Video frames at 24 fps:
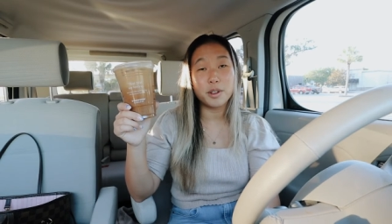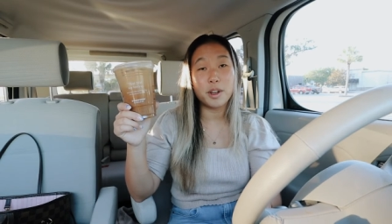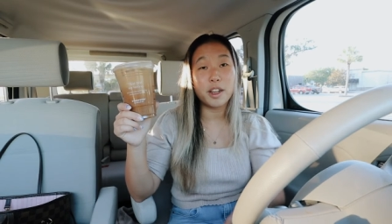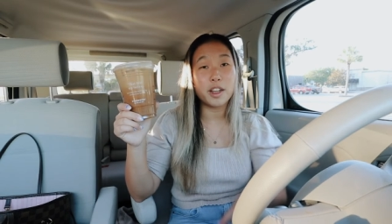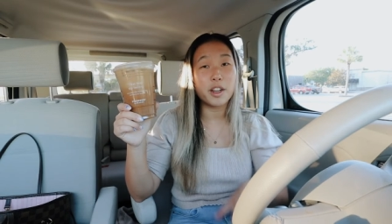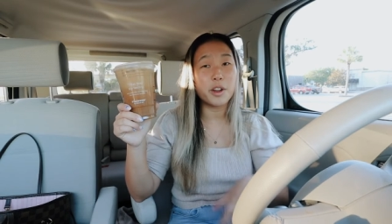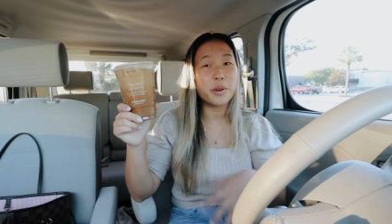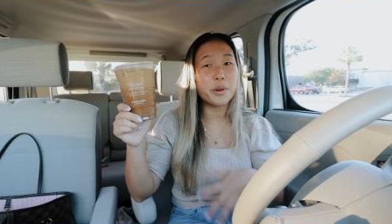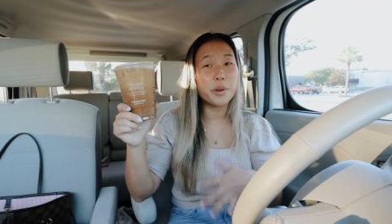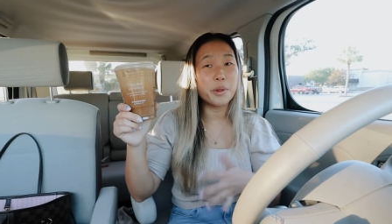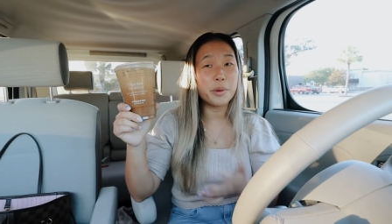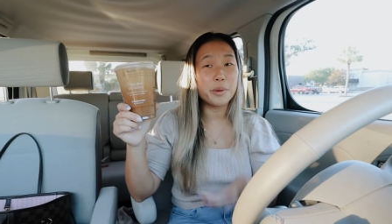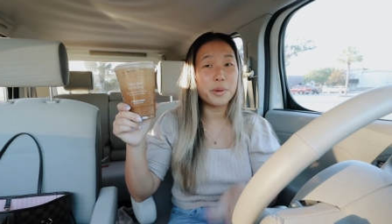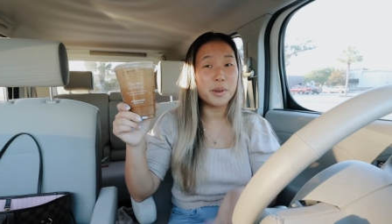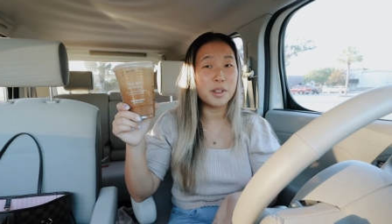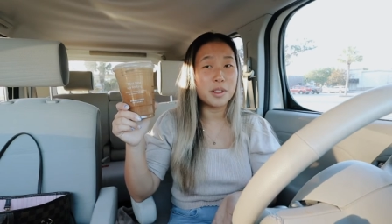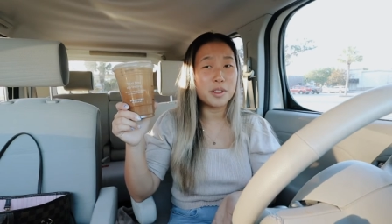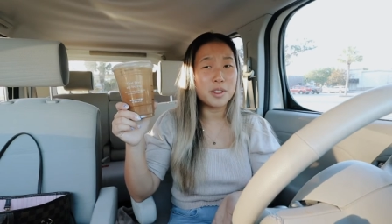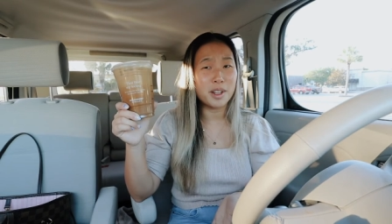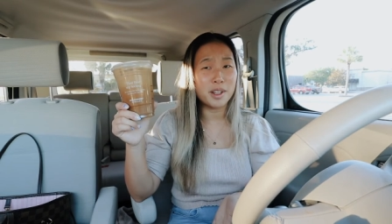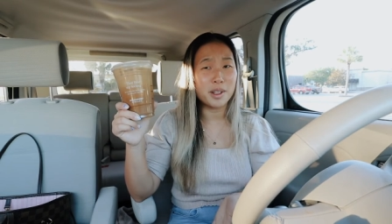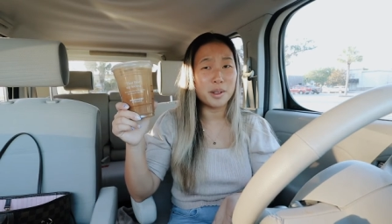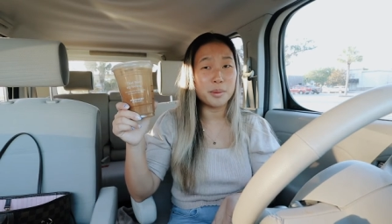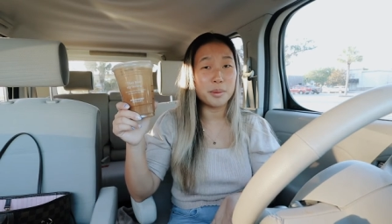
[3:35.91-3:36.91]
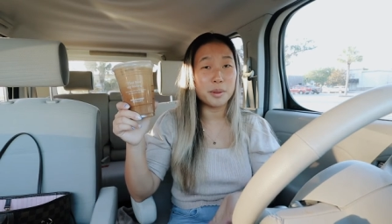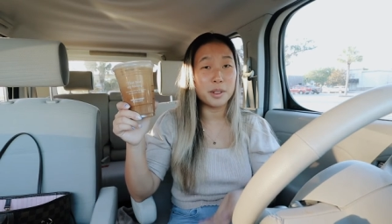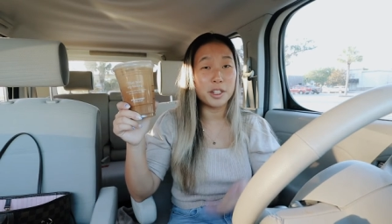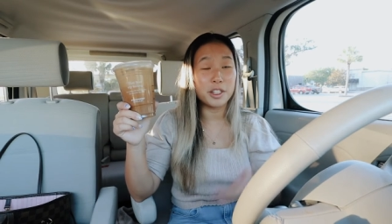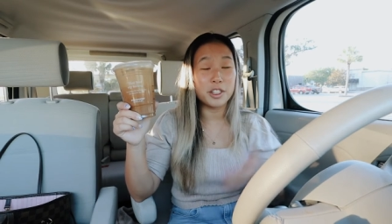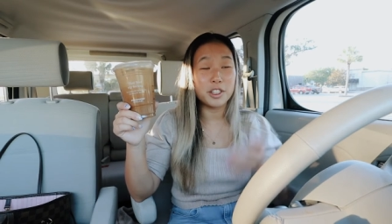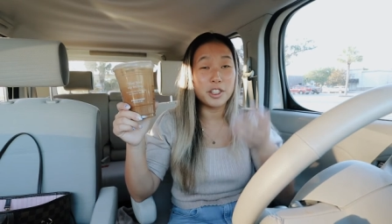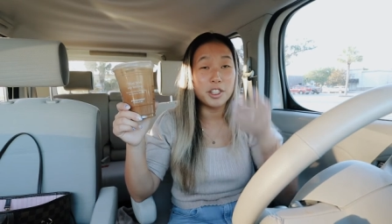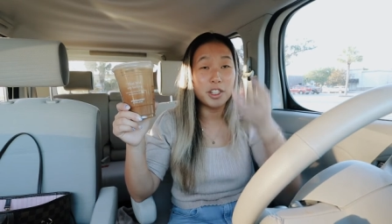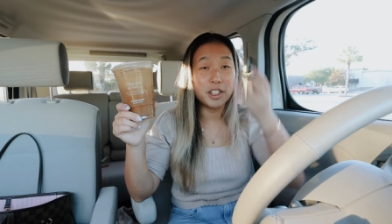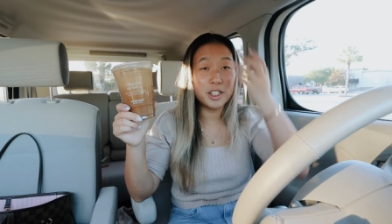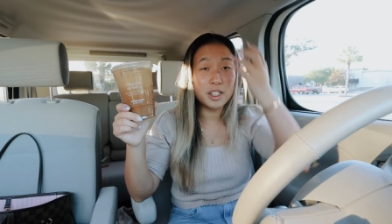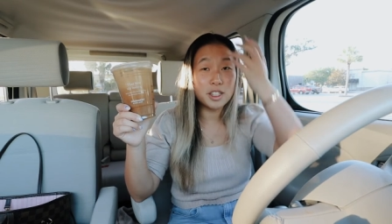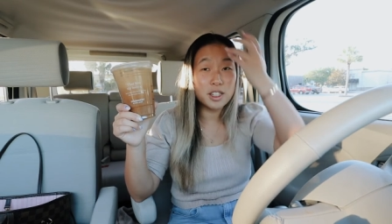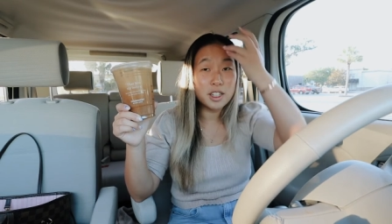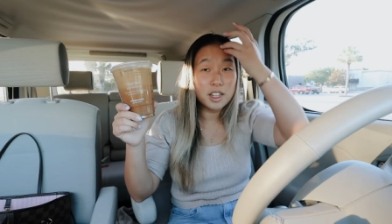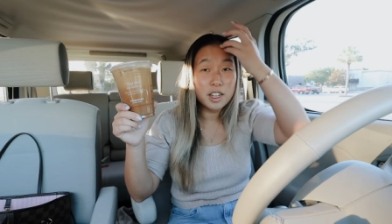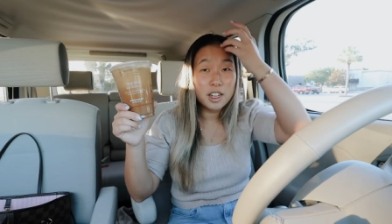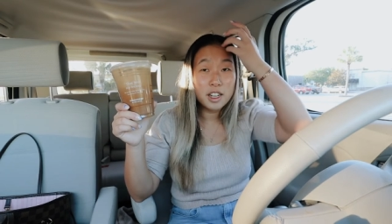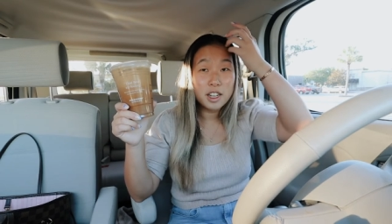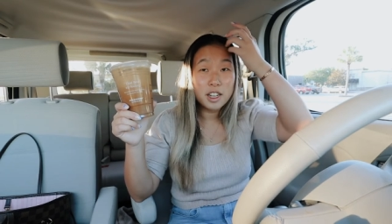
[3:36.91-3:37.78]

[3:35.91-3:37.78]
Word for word: I go to the one in Celebration.